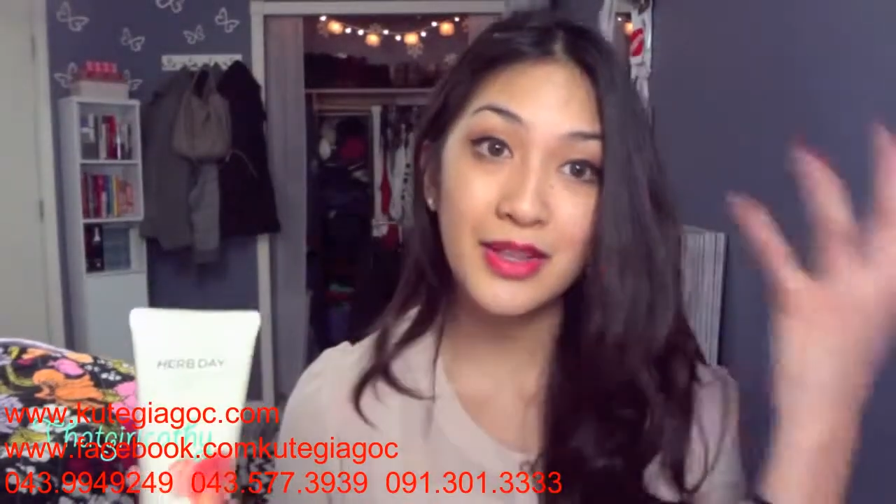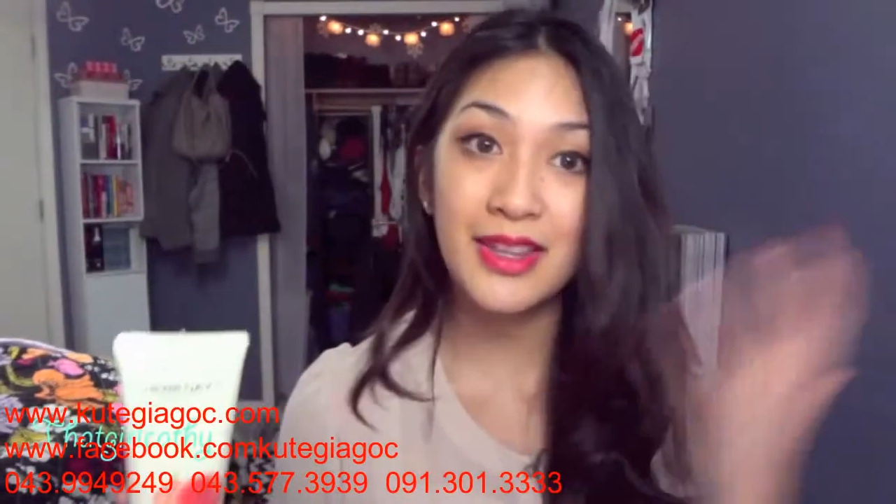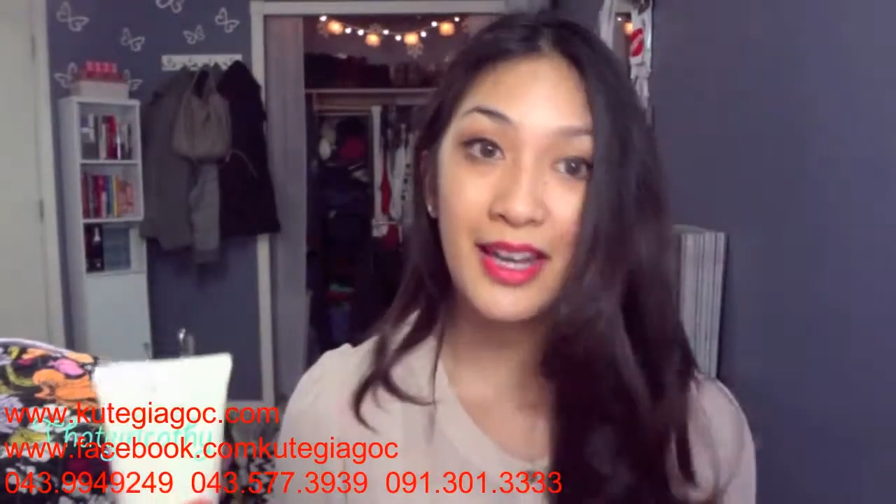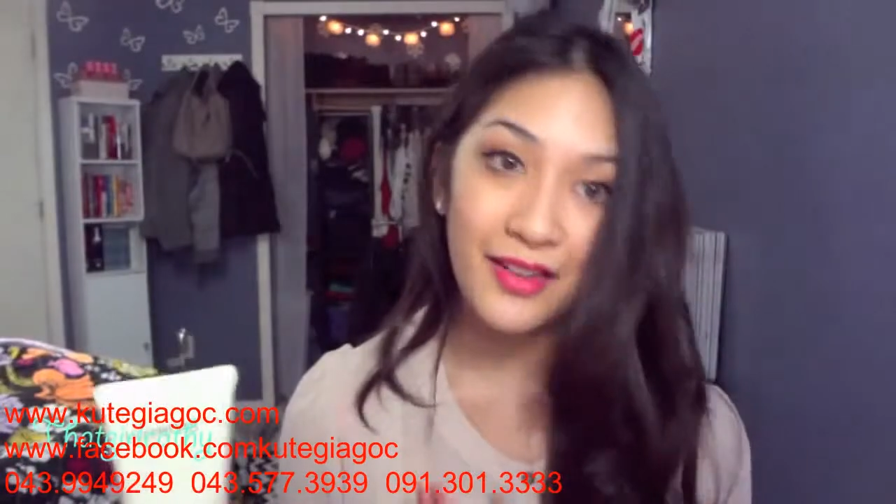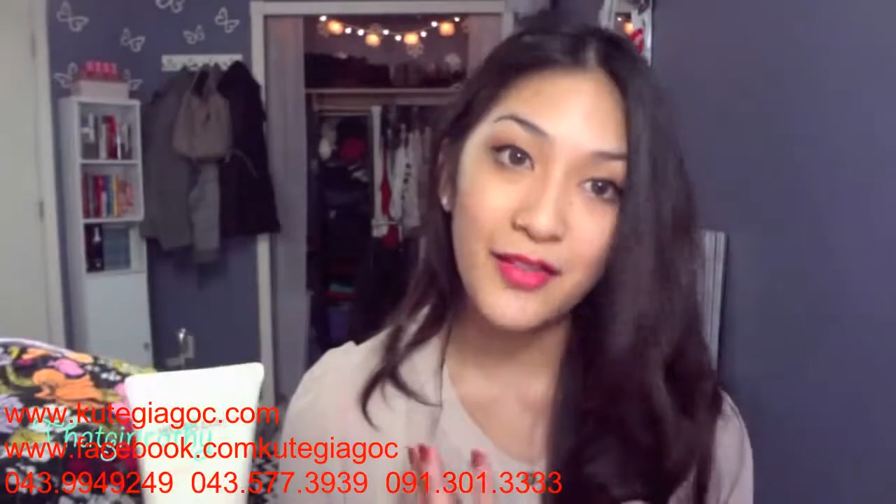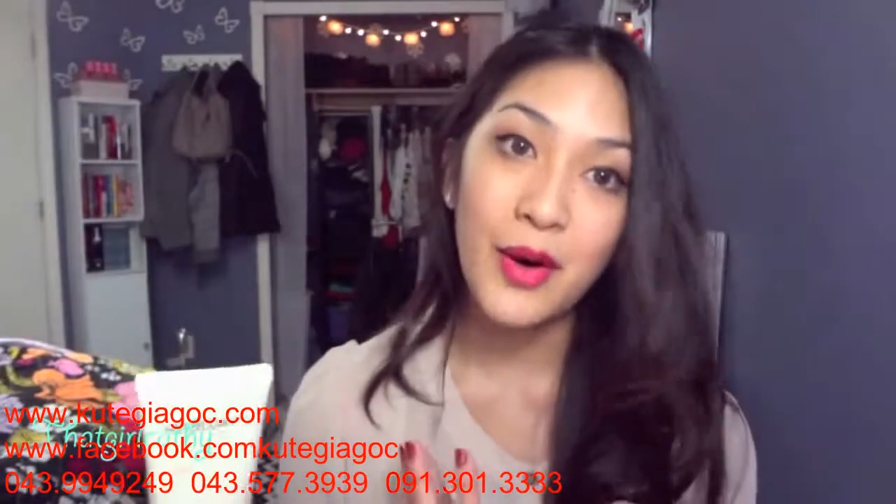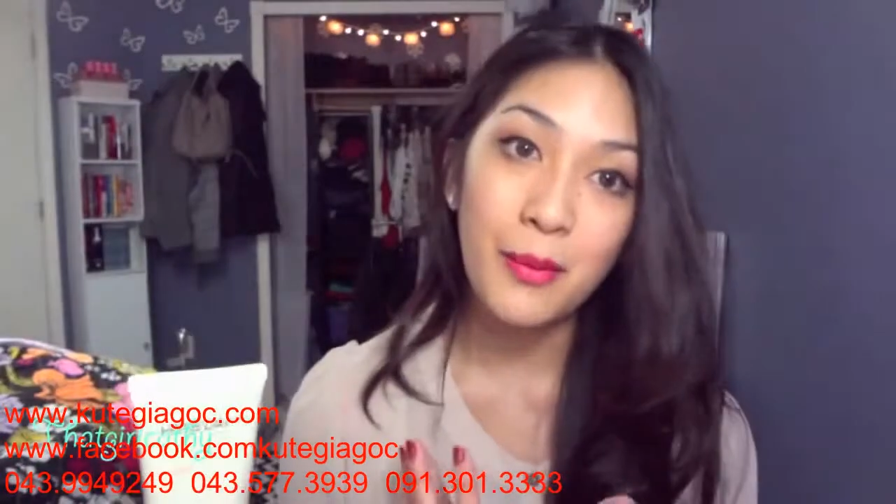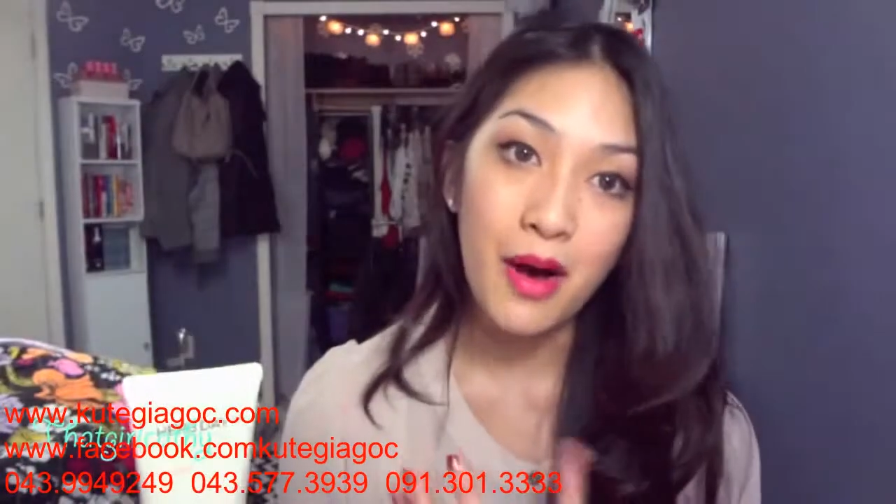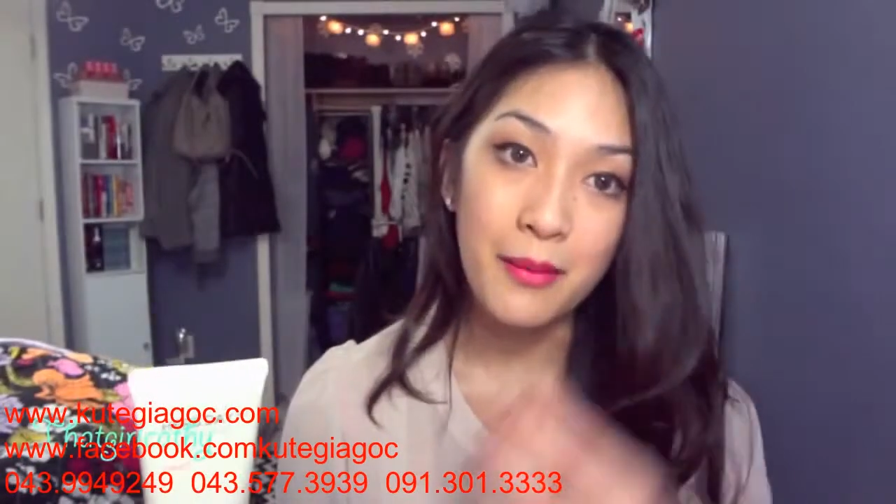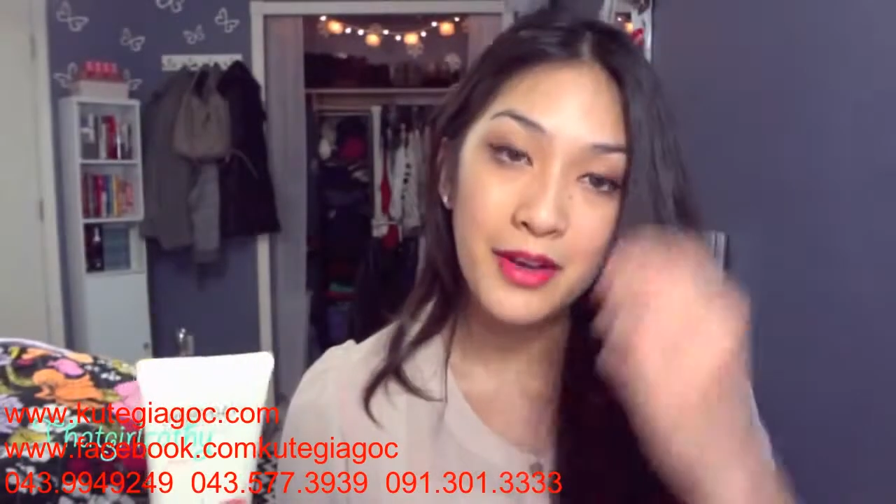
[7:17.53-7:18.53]
thick
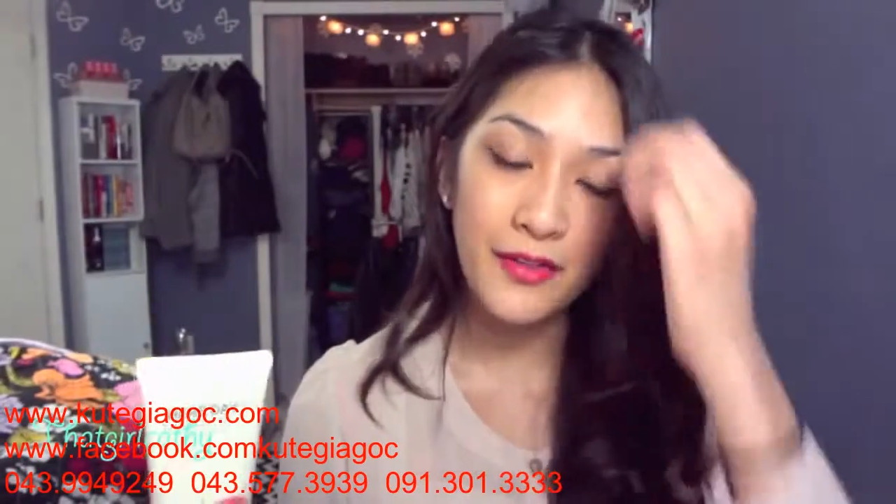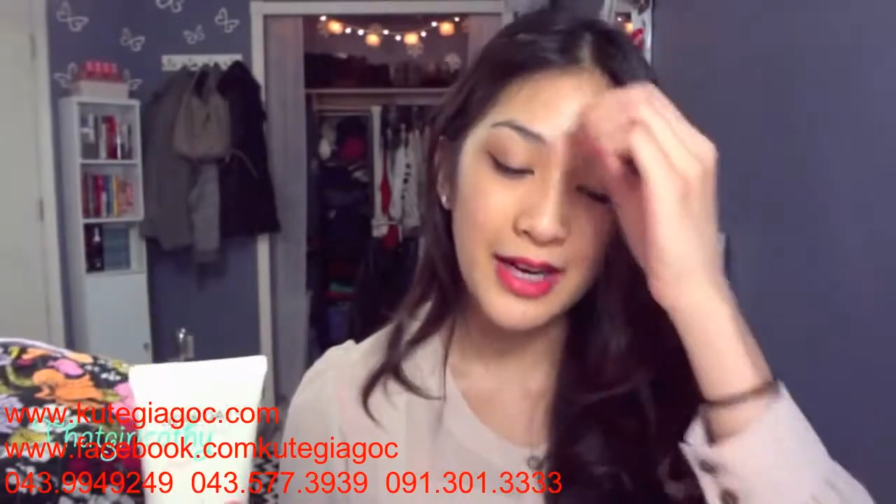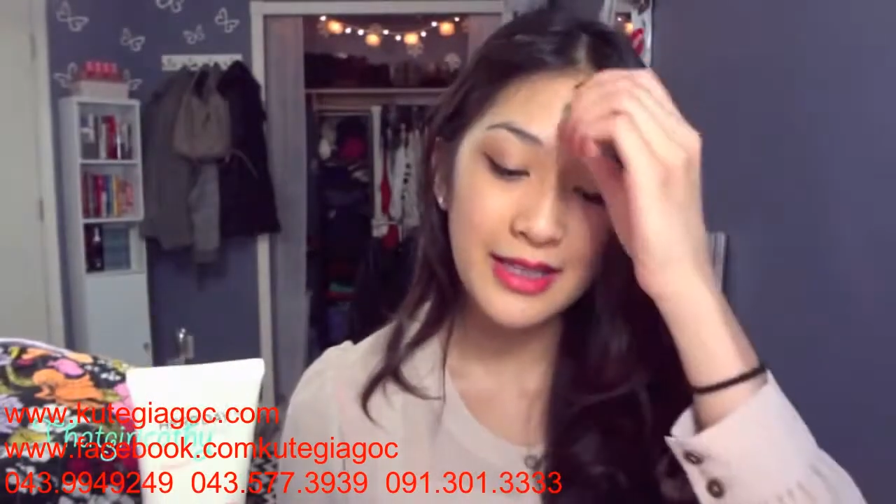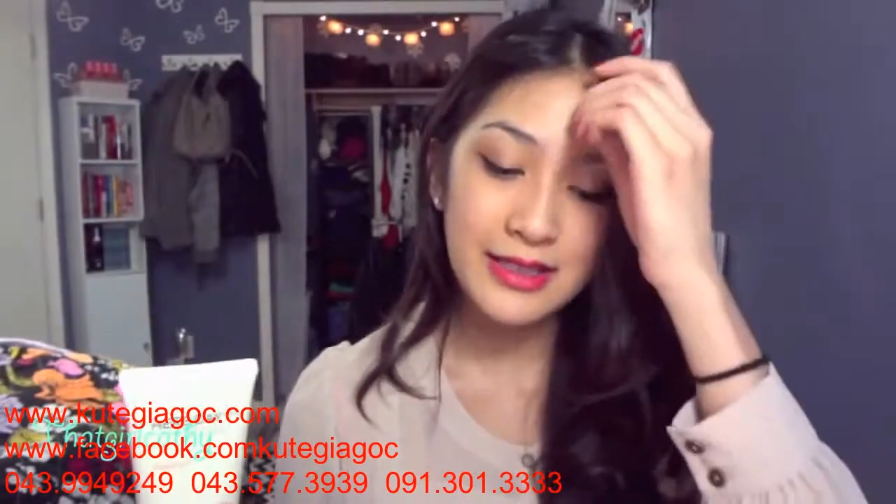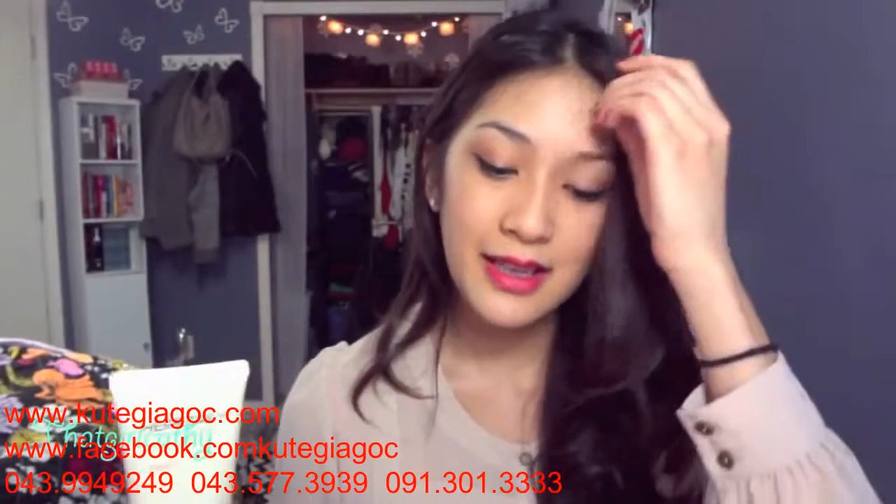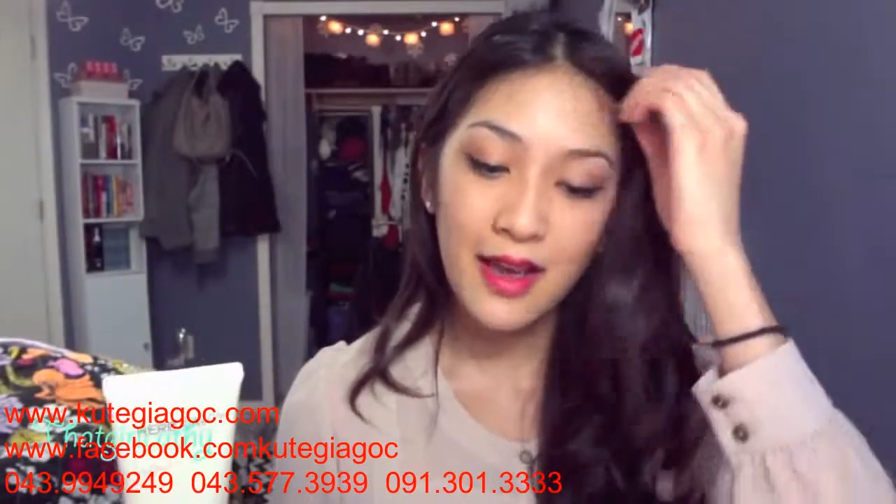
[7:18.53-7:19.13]
foam on my face